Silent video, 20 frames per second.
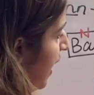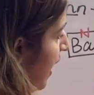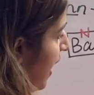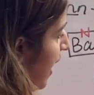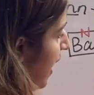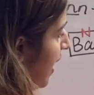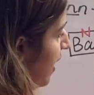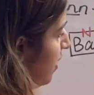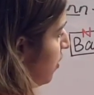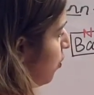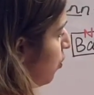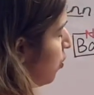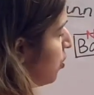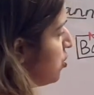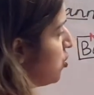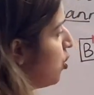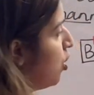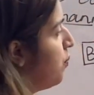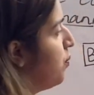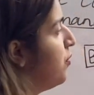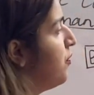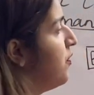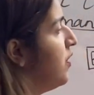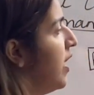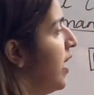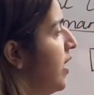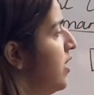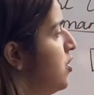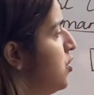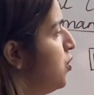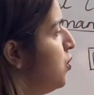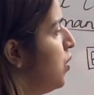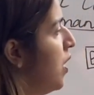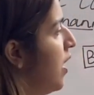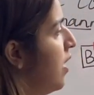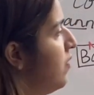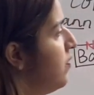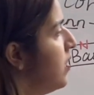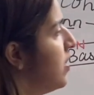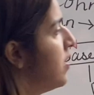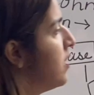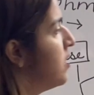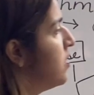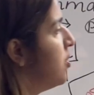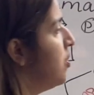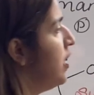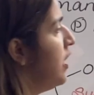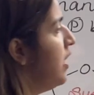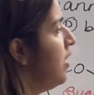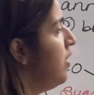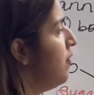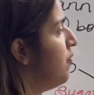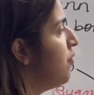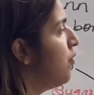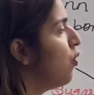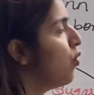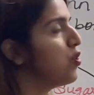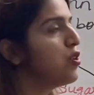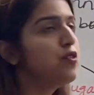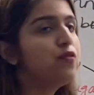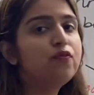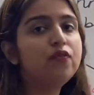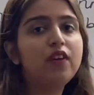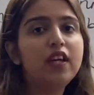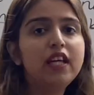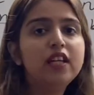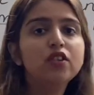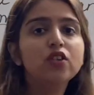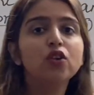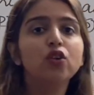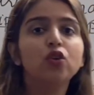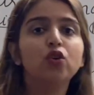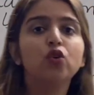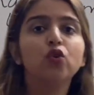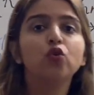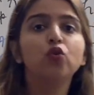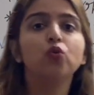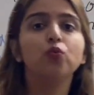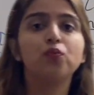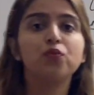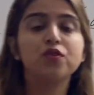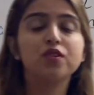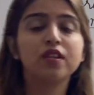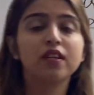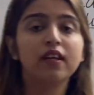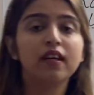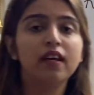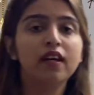And on top of that, you have 3 phosphate groups.